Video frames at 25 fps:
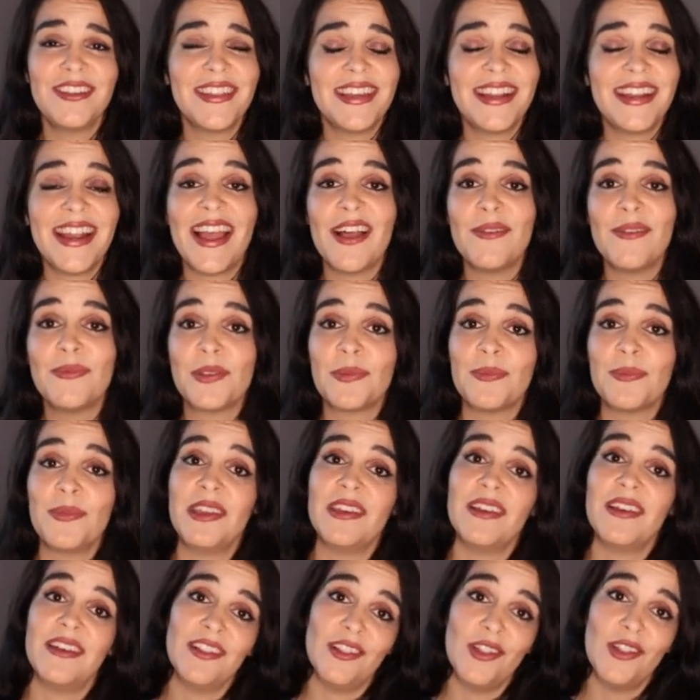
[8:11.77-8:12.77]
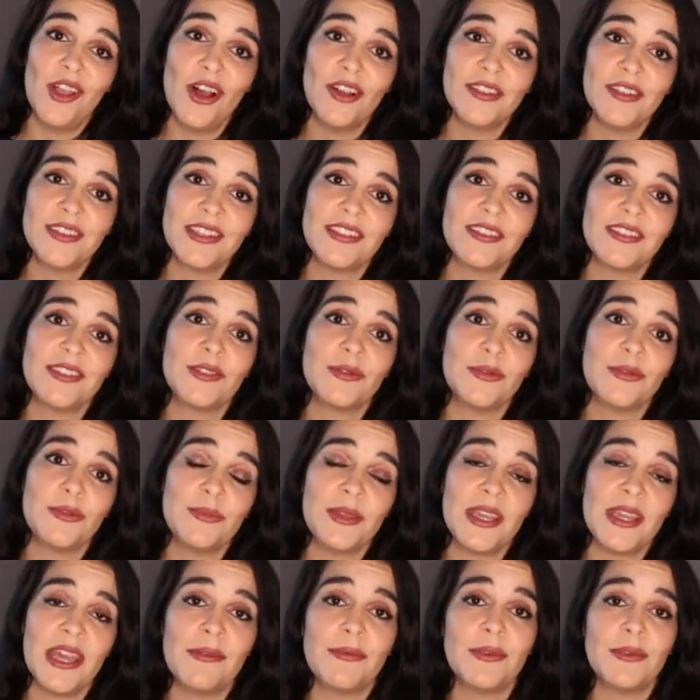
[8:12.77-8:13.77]
That helps me a lot to
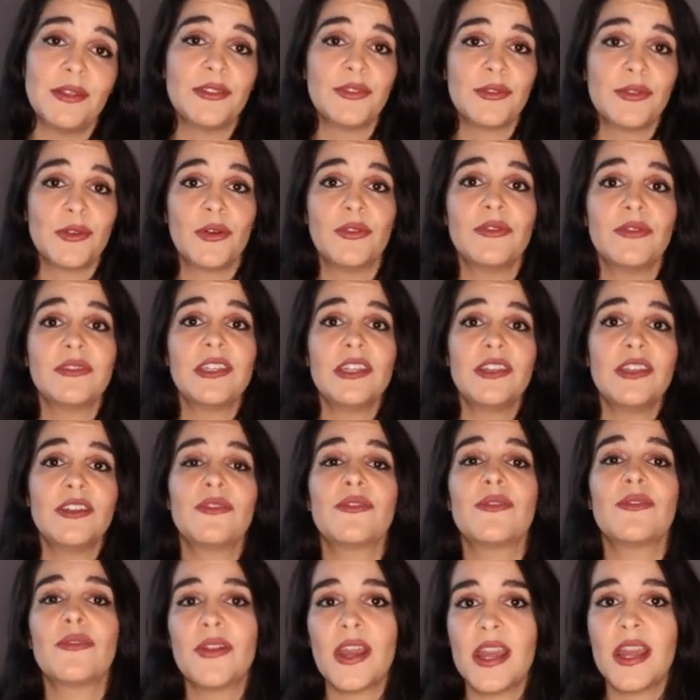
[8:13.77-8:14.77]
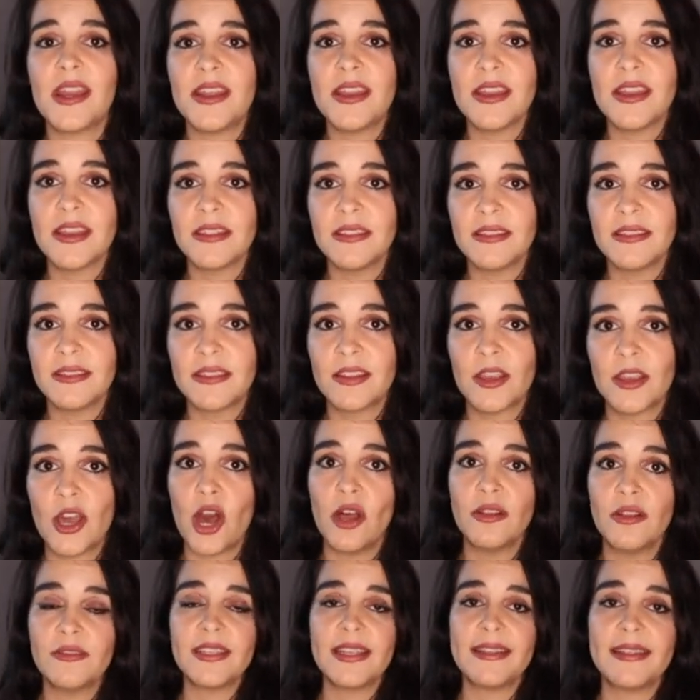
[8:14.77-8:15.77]
be able to continue creating
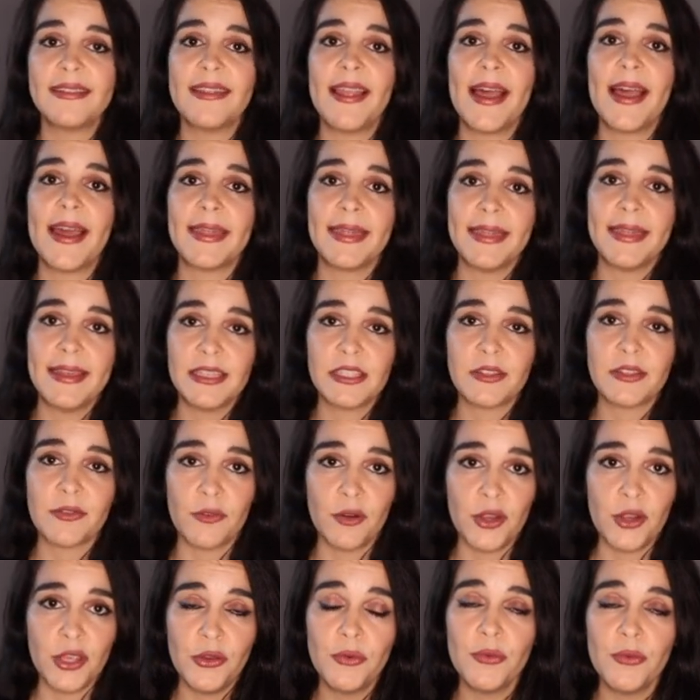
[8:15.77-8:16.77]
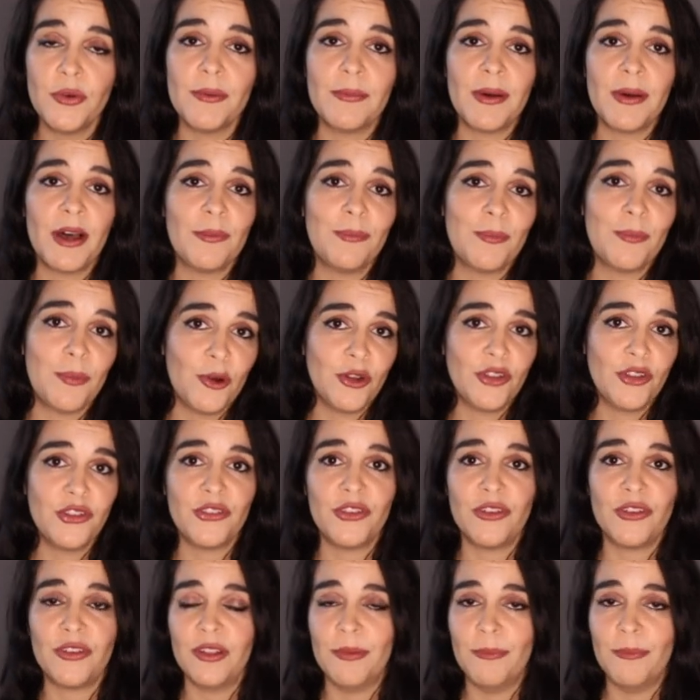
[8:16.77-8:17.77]
content like this for you about
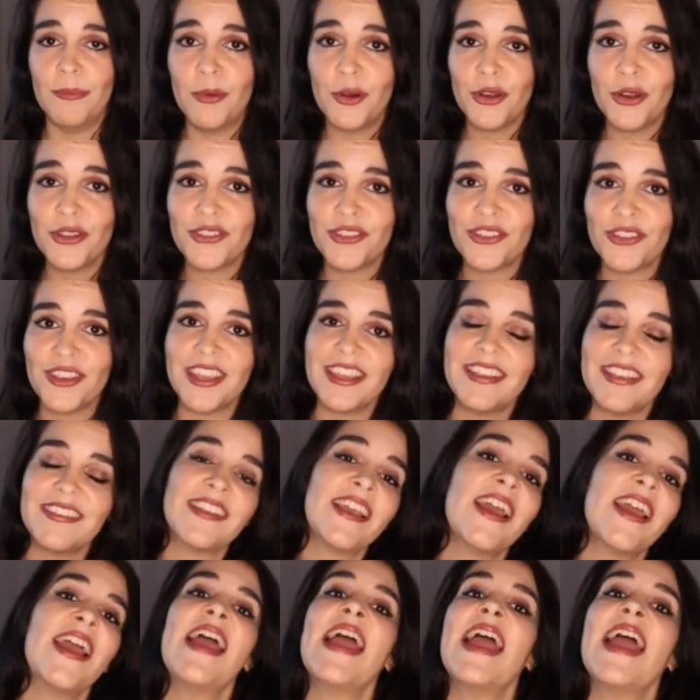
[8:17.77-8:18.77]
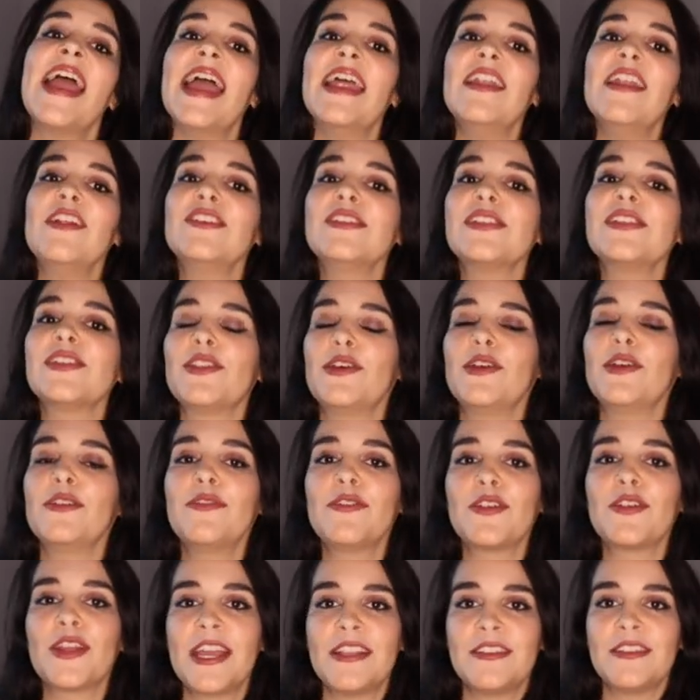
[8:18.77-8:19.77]
Portugal and Portuguese. And also don't
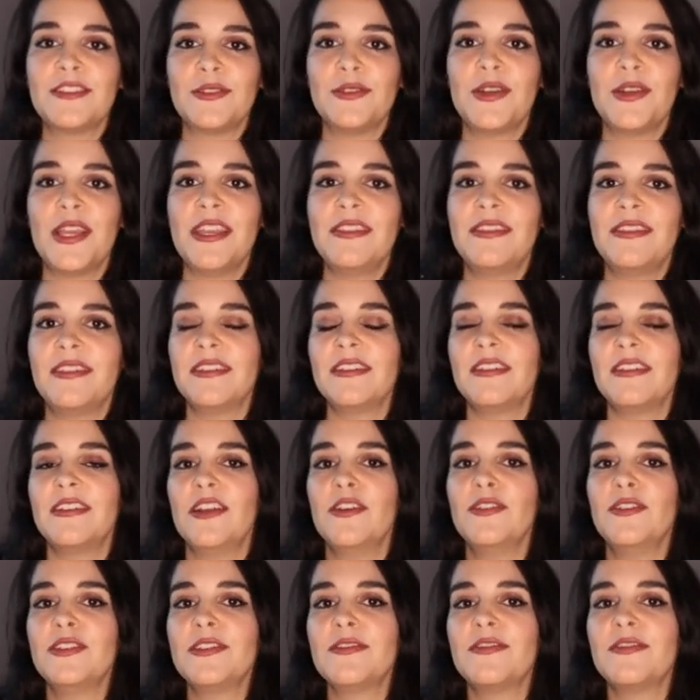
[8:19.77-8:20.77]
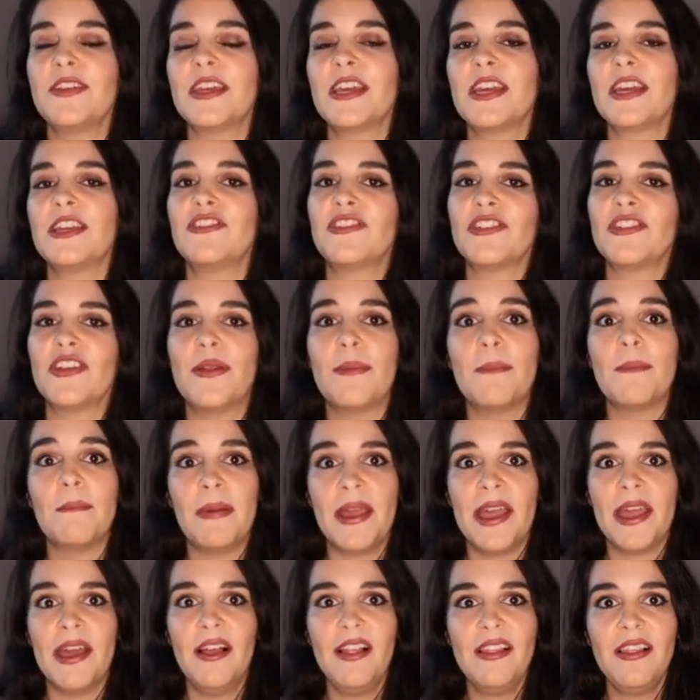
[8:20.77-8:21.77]
forget to hit the notification
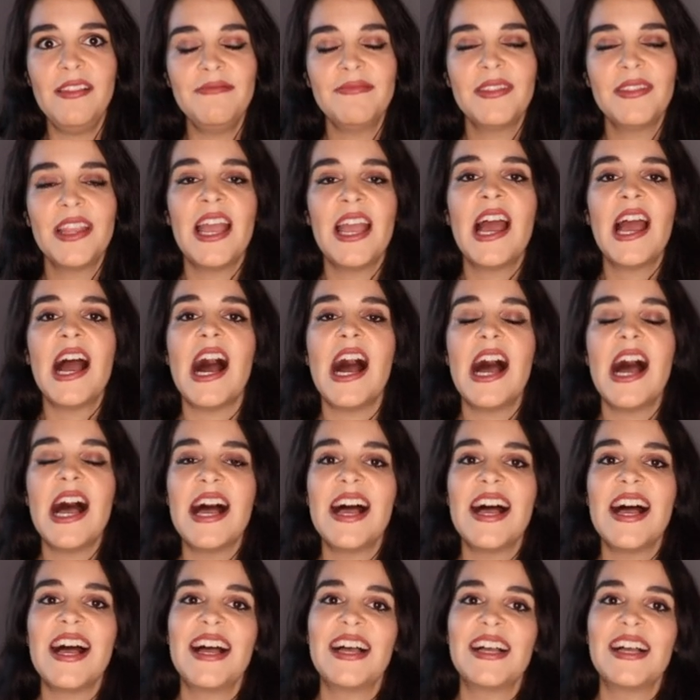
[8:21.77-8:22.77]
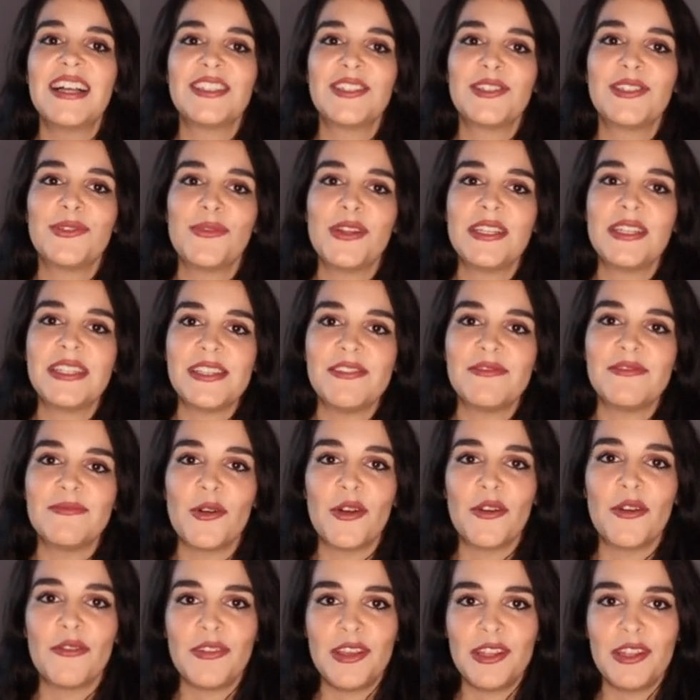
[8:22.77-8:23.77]
bell uh, to receive
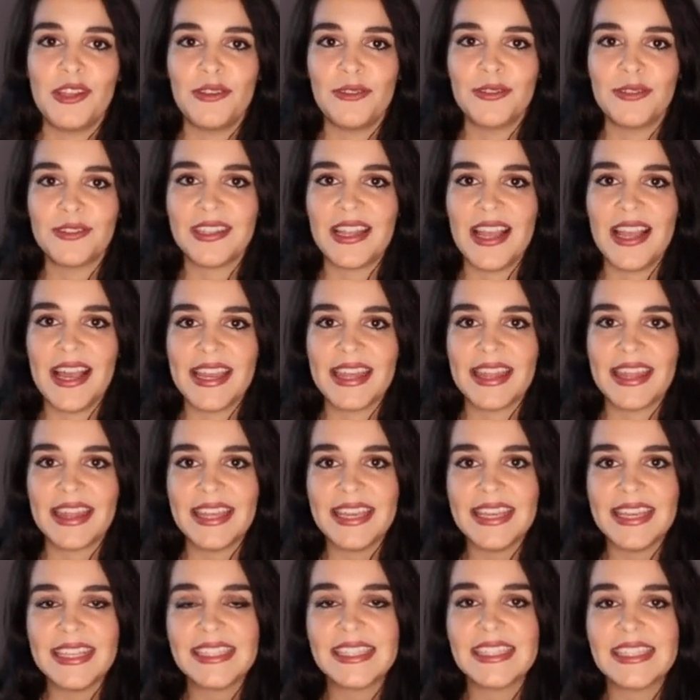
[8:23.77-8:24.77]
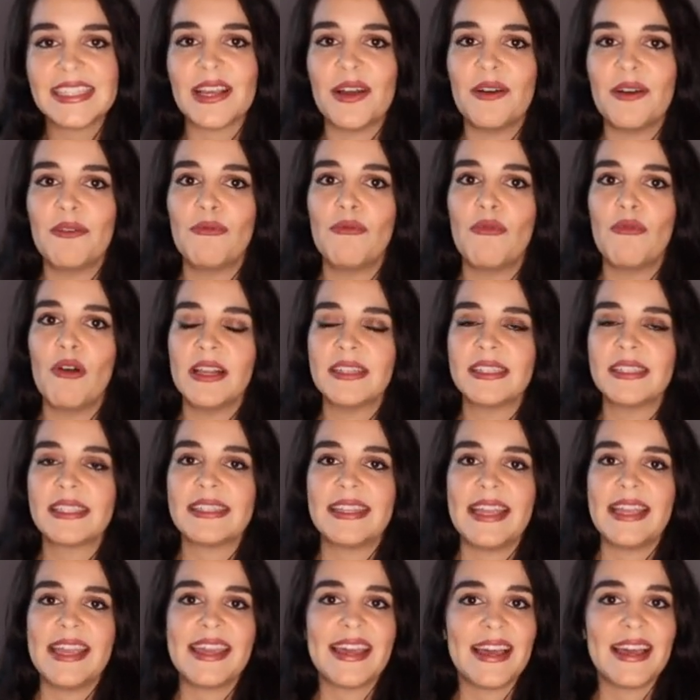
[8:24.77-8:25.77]
more videos like this once
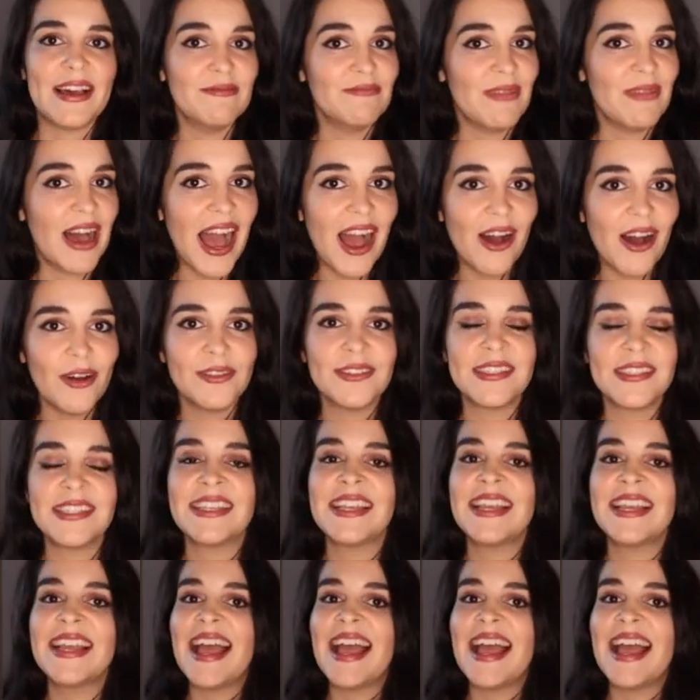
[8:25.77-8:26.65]
they come out.